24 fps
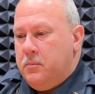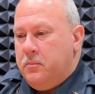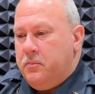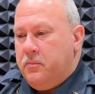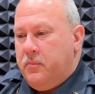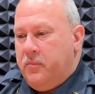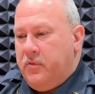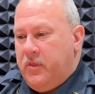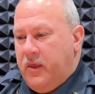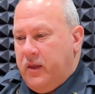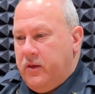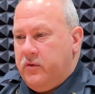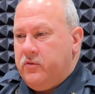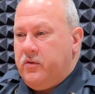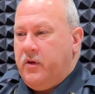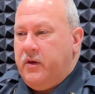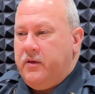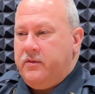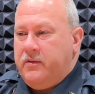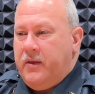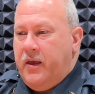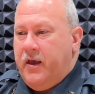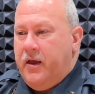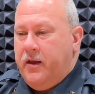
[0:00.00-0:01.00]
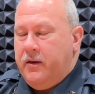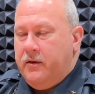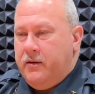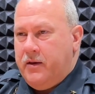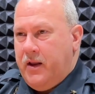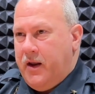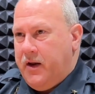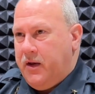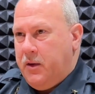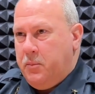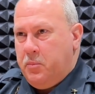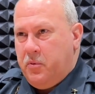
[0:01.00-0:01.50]
things like that,
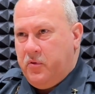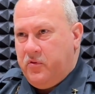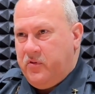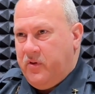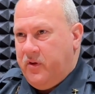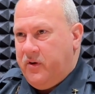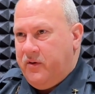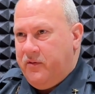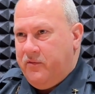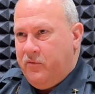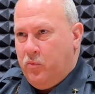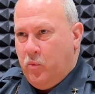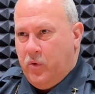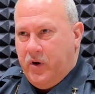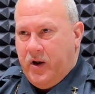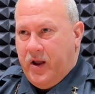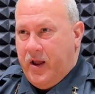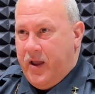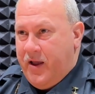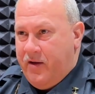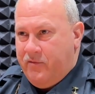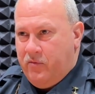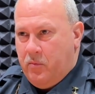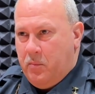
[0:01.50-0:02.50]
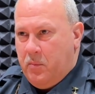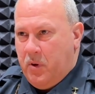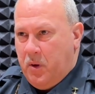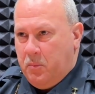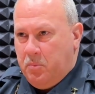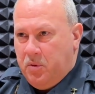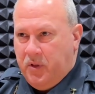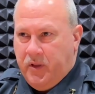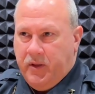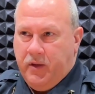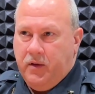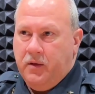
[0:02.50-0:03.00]
90% of what I have on my
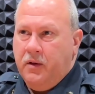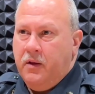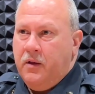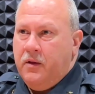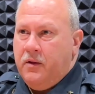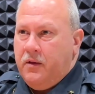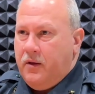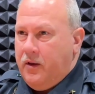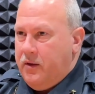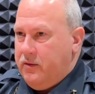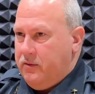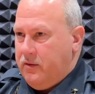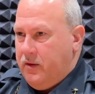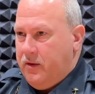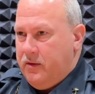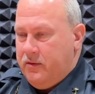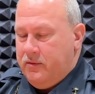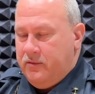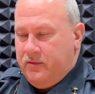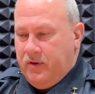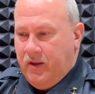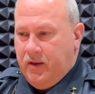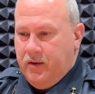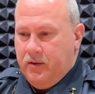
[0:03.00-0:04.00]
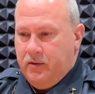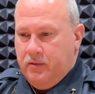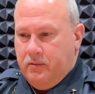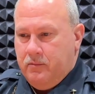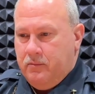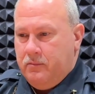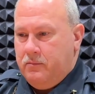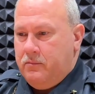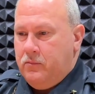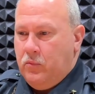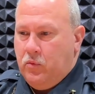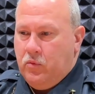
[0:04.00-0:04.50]
plate, and then
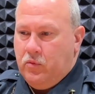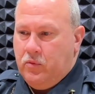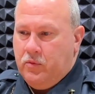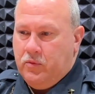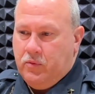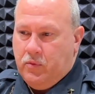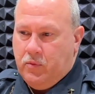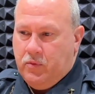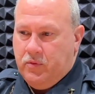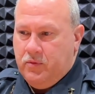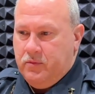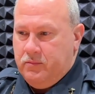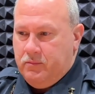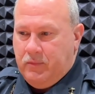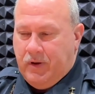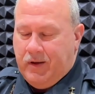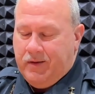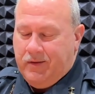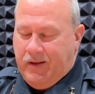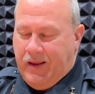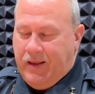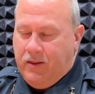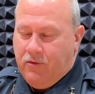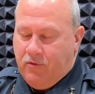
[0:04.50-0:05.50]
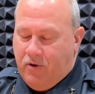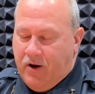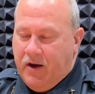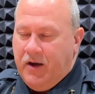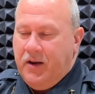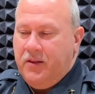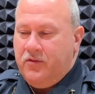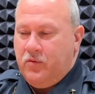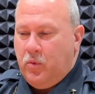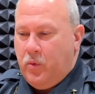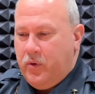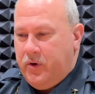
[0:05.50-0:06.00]
10 or either
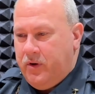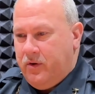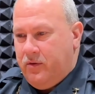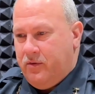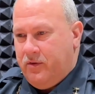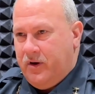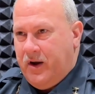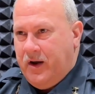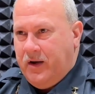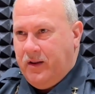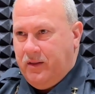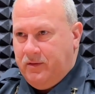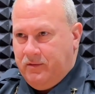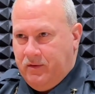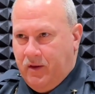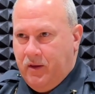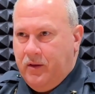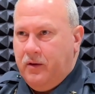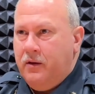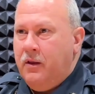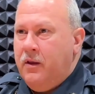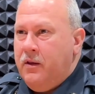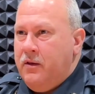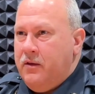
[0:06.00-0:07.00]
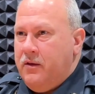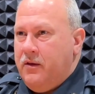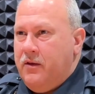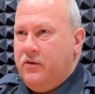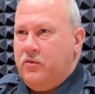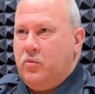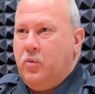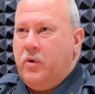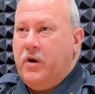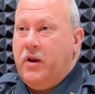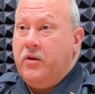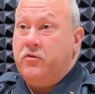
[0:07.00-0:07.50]
80-20 or 90-10 is
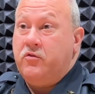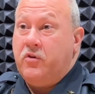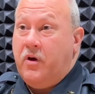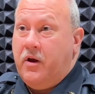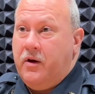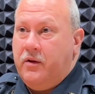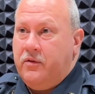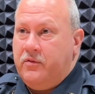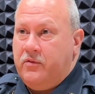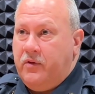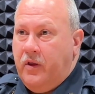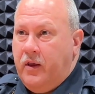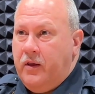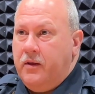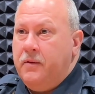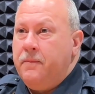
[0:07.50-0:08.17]
what I try to stay.